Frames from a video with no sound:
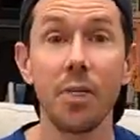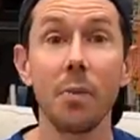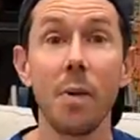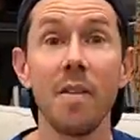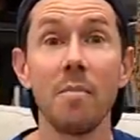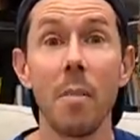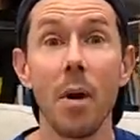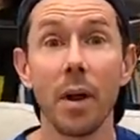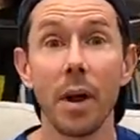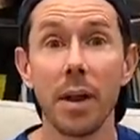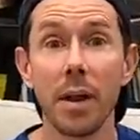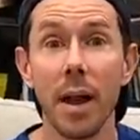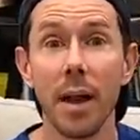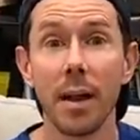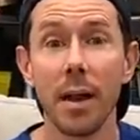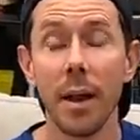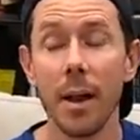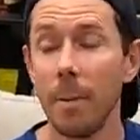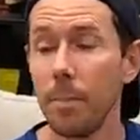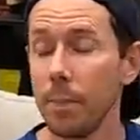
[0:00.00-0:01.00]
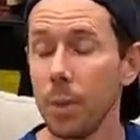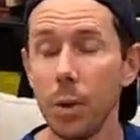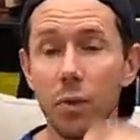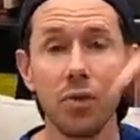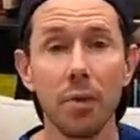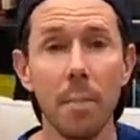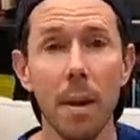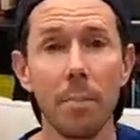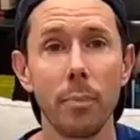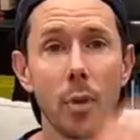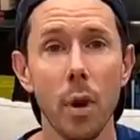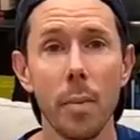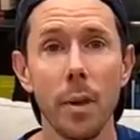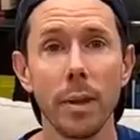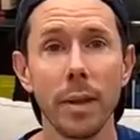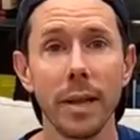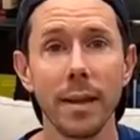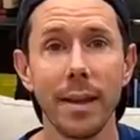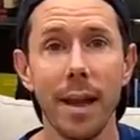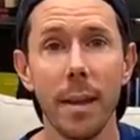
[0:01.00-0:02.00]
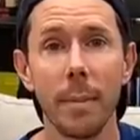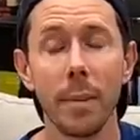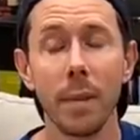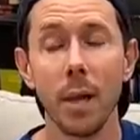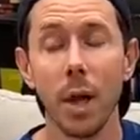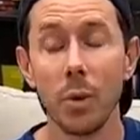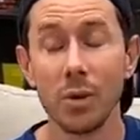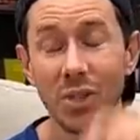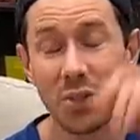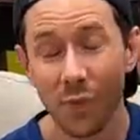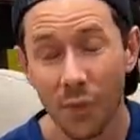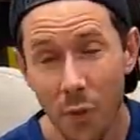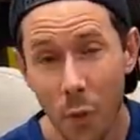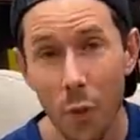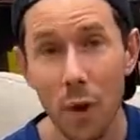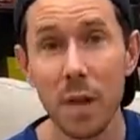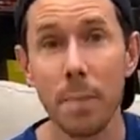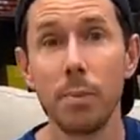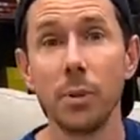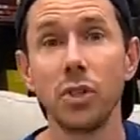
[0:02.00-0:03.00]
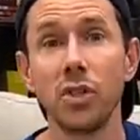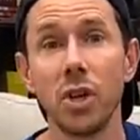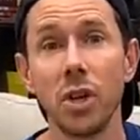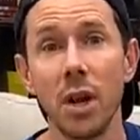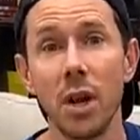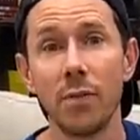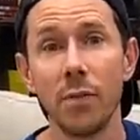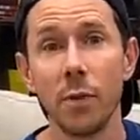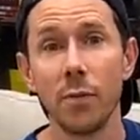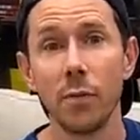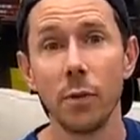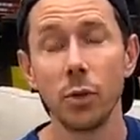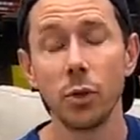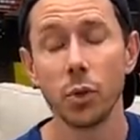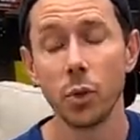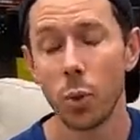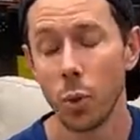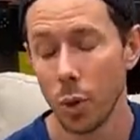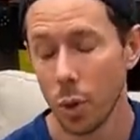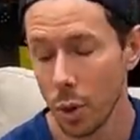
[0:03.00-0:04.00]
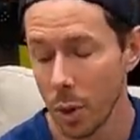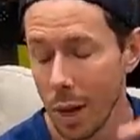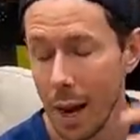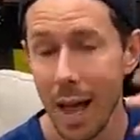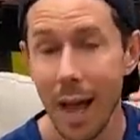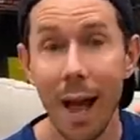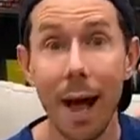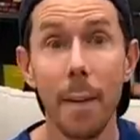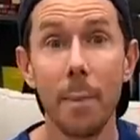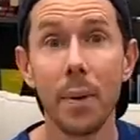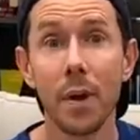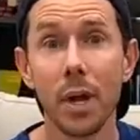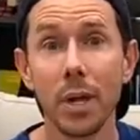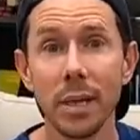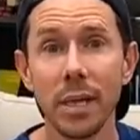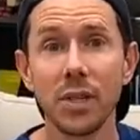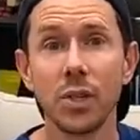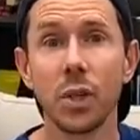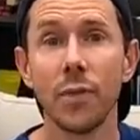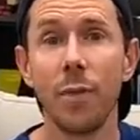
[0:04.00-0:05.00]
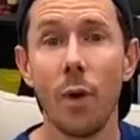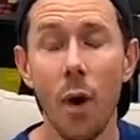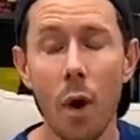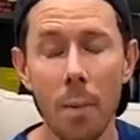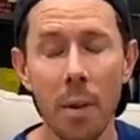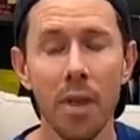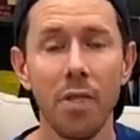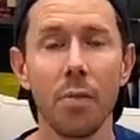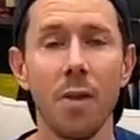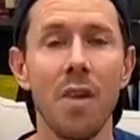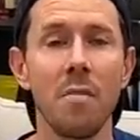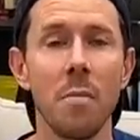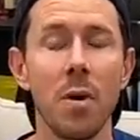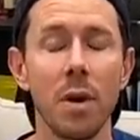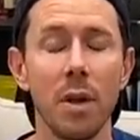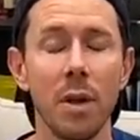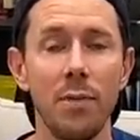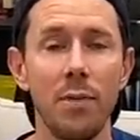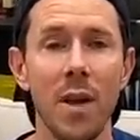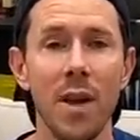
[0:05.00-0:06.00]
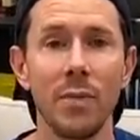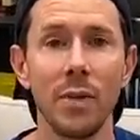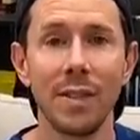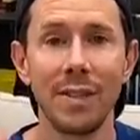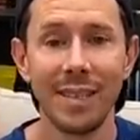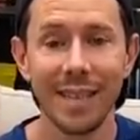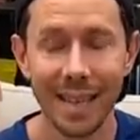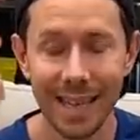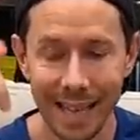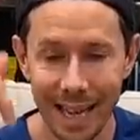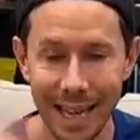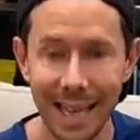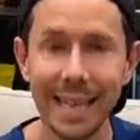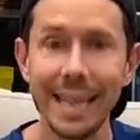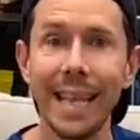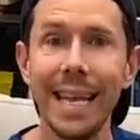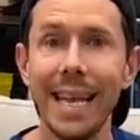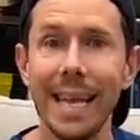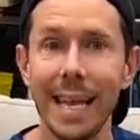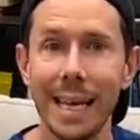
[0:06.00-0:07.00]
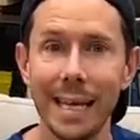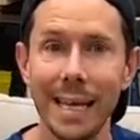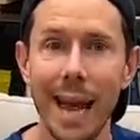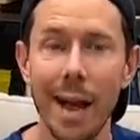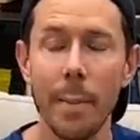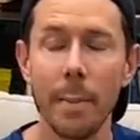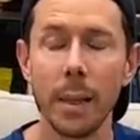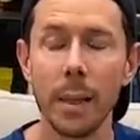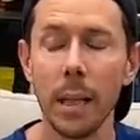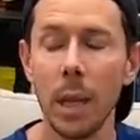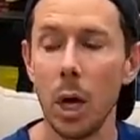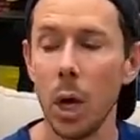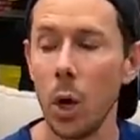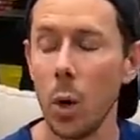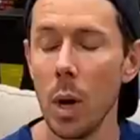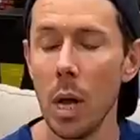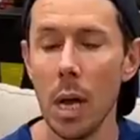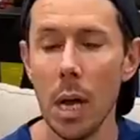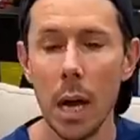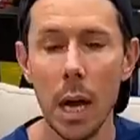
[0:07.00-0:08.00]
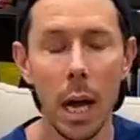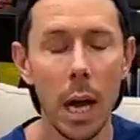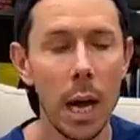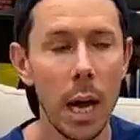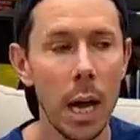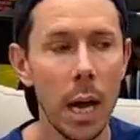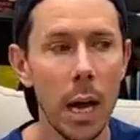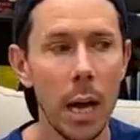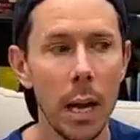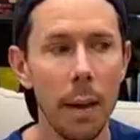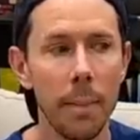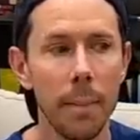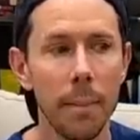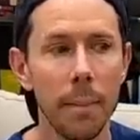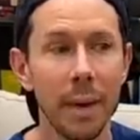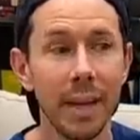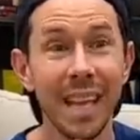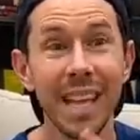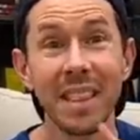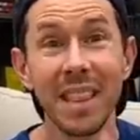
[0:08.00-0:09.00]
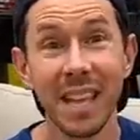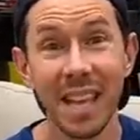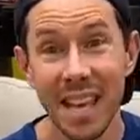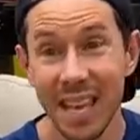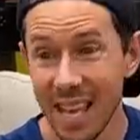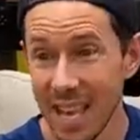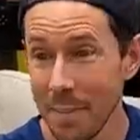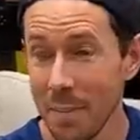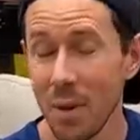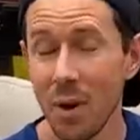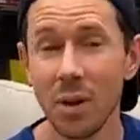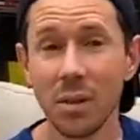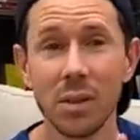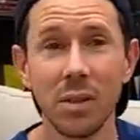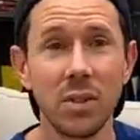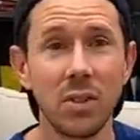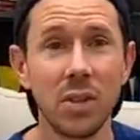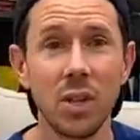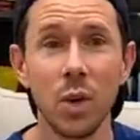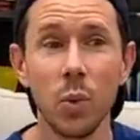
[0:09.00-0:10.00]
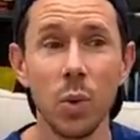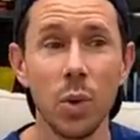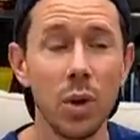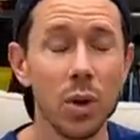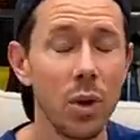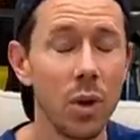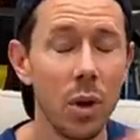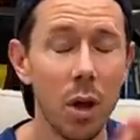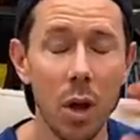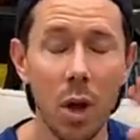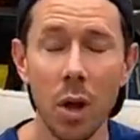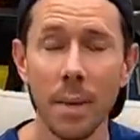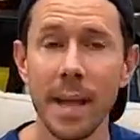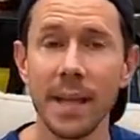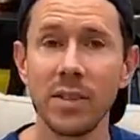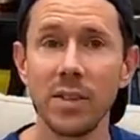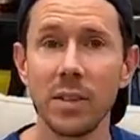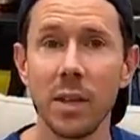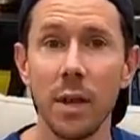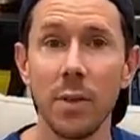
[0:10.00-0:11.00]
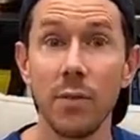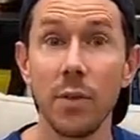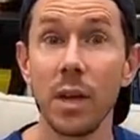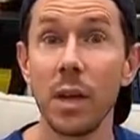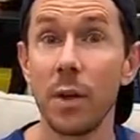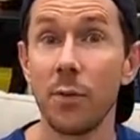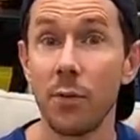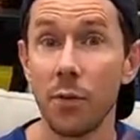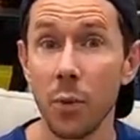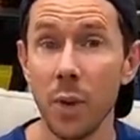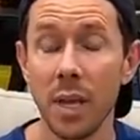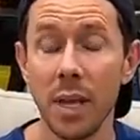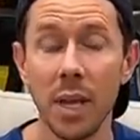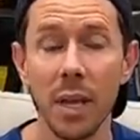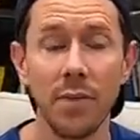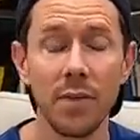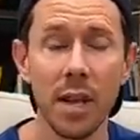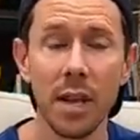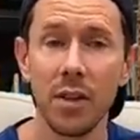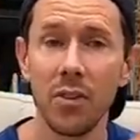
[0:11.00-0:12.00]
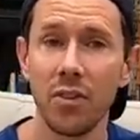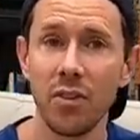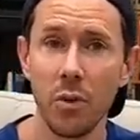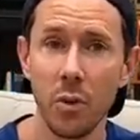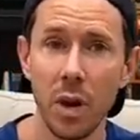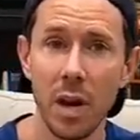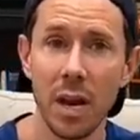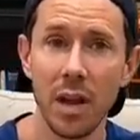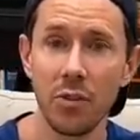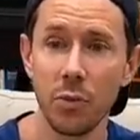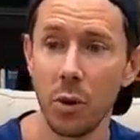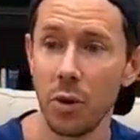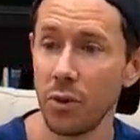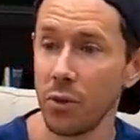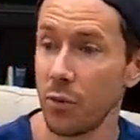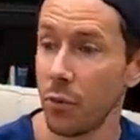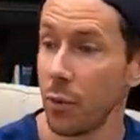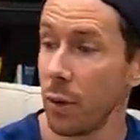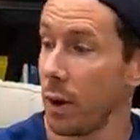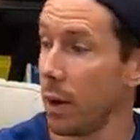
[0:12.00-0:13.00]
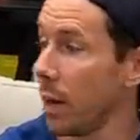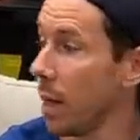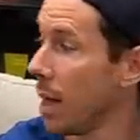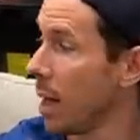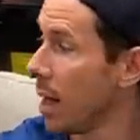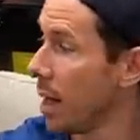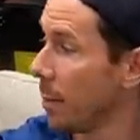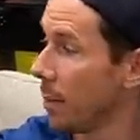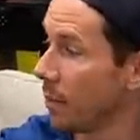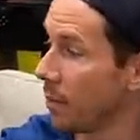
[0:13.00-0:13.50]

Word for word: thrivemarket.com using my promo link down below. It's 40% off your first order. I'll put a list of all my Thrive Market favorites and link down below. Um, get the Kiki milk, the cereal, all that stuff. You get a free gift and it's 30 days risk free. But